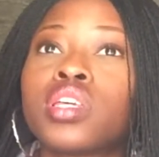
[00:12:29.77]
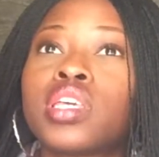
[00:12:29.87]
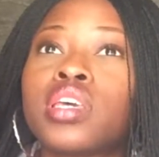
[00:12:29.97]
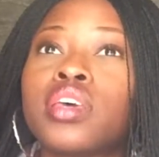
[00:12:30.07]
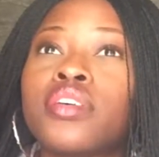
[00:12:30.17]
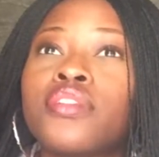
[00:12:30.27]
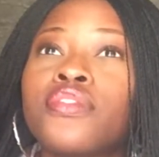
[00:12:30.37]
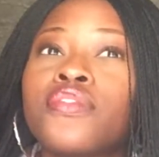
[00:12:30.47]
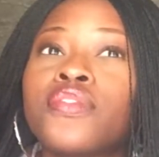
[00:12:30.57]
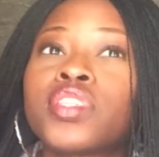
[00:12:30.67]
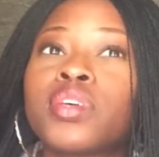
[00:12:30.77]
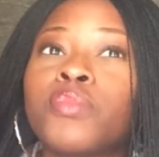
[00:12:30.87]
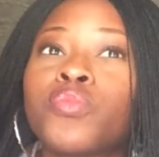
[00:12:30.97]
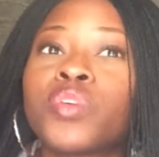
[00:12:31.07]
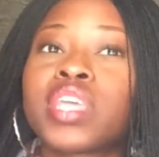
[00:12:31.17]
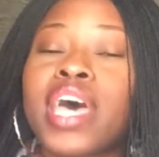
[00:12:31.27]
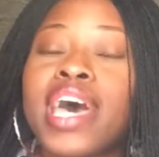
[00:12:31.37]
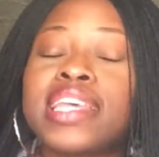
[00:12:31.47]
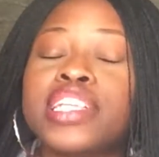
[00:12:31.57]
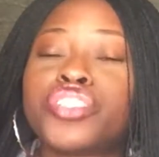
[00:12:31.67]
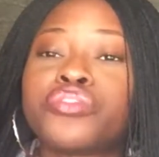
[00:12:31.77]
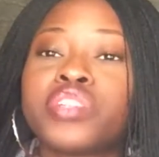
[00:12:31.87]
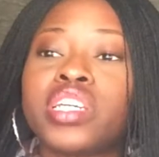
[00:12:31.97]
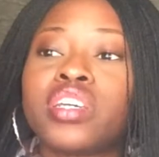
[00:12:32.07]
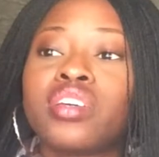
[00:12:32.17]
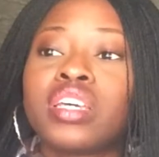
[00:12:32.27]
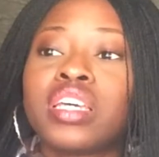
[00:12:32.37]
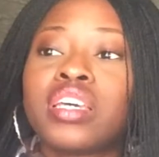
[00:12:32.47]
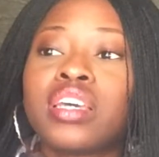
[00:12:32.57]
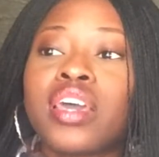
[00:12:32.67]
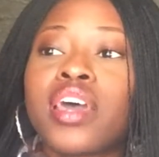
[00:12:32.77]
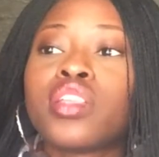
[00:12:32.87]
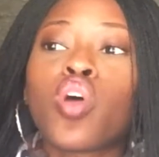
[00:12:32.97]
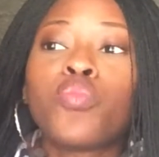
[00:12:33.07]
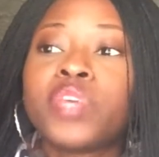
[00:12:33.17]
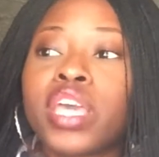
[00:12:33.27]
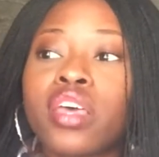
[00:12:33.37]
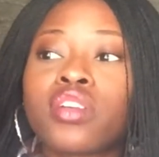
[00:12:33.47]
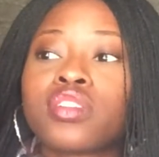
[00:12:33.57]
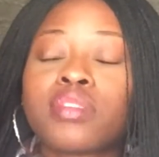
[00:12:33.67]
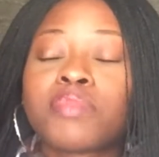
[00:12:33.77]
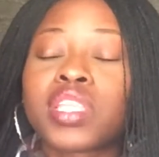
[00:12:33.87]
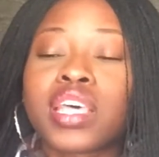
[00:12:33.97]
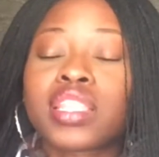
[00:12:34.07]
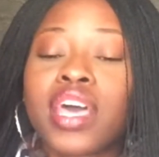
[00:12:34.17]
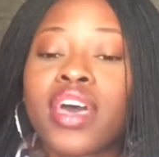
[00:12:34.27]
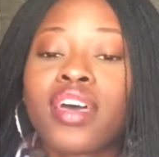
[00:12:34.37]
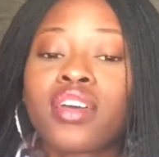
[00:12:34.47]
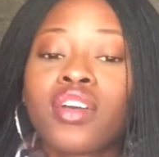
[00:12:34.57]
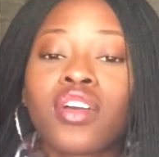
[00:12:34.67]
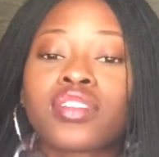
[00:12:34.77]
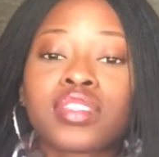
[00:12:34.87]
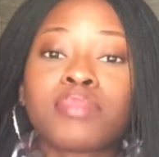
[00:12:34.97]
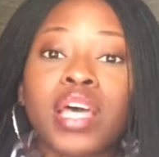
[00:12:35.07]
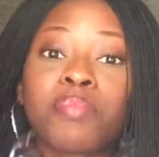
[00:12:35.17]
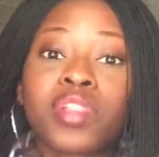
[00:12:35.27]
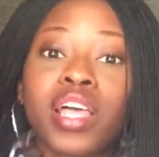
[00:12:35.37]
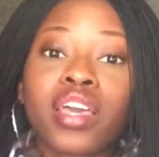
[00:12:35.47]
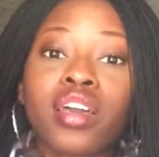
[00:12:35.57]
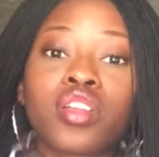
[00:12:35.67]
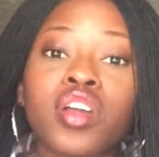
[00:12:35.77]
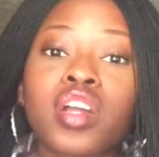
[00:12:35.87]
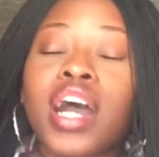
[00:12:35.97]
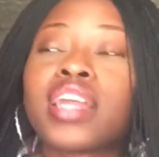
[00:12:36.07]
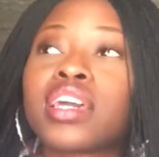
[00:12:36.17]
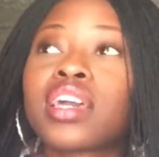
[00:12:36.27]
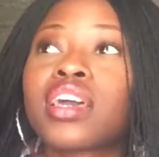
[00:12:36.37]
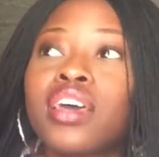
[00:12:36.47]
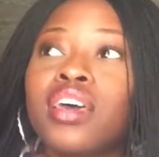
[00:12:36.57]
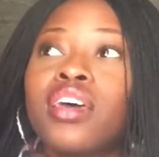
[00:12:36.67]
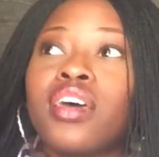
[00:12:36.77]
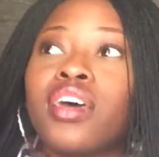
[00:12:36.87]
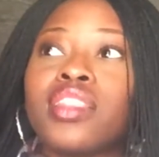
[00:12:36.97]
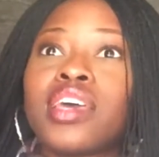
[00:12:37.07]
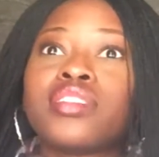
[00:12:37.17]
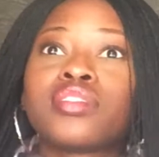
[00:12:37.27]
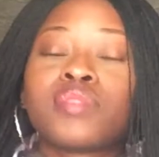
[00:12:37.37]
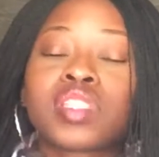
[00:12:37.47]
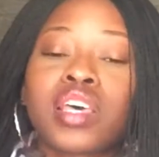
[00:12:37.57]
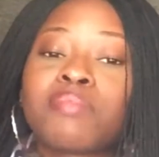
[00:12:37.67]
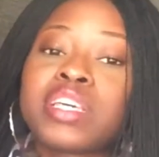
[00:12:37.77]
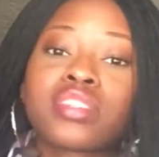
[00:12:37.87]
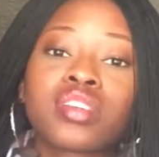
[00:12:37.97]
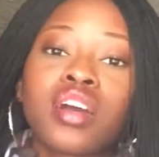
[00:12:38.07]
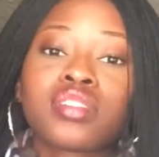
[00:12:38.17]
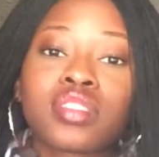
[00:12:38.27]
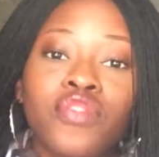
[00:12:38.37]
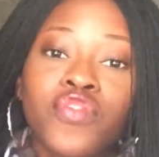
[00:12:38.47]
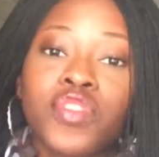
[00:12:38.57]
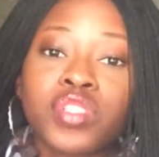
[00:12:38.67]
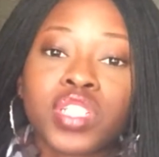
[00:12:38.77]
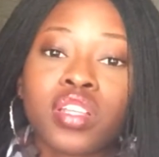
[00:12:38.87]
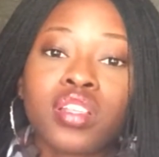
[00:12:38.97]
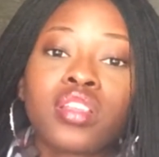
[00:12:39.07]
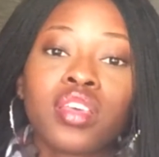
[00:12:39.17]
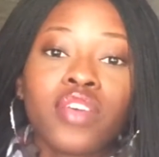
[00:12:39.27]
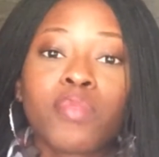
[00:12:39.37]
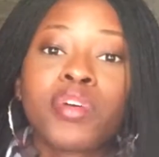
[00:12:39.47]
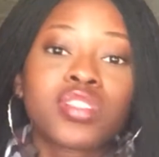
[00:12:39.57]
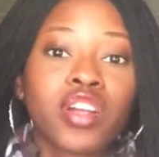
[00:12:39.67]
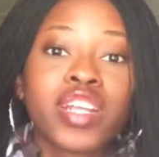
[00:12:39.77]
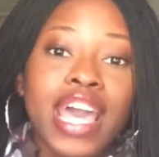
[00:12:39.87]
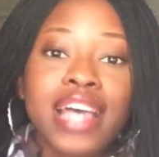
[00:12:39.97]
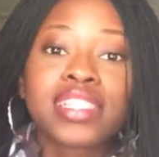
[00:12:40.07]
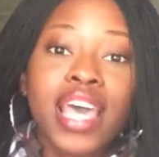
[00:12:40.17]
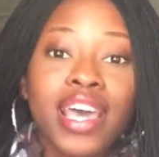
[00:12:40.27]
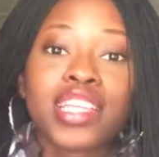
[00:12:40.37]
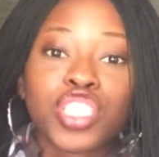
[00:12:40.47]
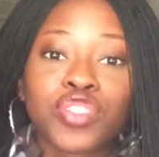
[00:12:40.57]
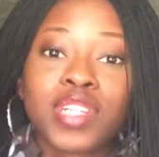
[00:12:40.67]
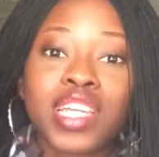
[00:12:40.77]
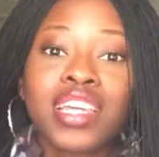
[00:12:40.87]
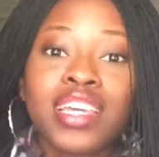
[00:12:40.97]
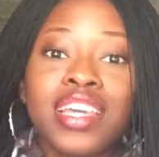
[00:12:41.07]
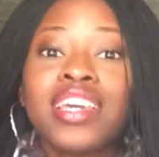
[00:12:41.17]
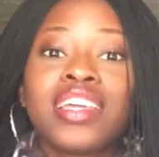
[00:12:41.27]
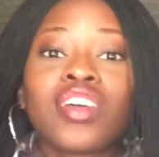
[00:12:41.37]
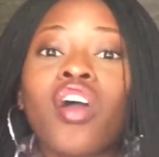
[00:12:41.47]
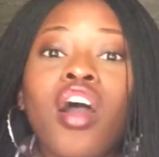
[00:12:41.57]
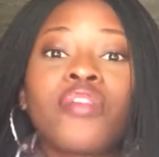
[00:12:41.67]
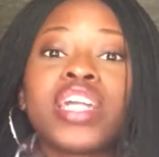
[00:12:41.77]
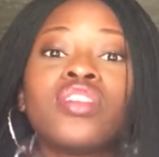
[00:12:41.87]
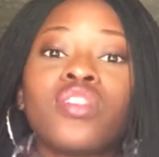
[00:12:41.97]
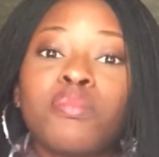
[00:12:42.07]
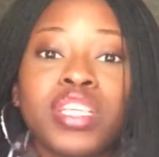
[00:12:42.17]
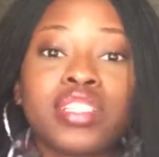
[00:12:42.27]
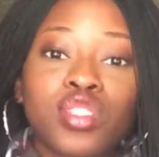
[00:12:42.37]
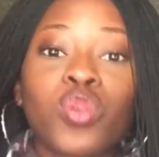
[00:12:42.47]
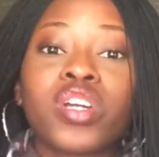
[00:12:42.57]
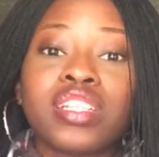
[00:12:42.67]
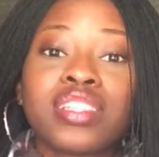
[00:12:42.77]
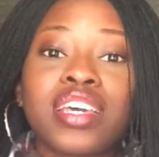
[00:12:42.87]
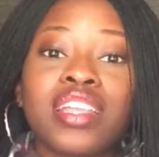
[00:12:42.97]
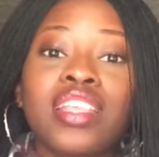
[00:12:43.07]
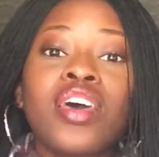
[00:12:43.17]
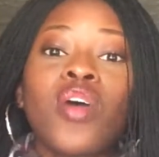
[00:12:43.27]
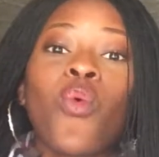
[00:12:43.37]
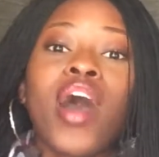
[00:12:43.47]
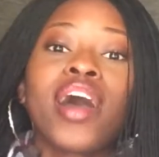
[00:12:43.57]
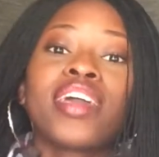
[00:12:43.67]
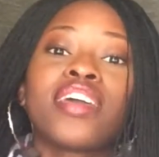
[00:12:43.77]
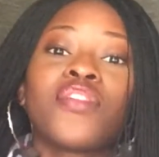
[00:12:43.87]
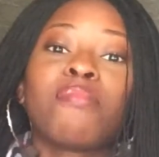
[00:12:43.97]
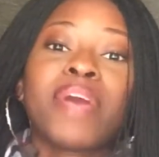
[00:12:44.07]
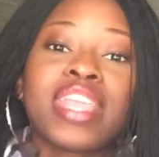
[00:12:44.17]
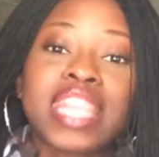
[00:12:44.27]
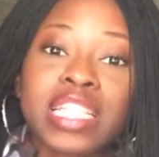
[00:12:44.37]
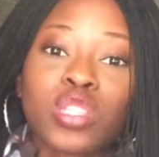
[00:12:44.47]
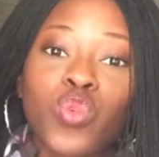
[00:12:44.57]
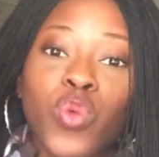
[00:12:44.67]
give someone with a head injury an opiate or something like that, or some type of like narcotic? And the answer was like, because it causes confusion. If the person already has a head injury, they're already going to be disoriented. Why give a med that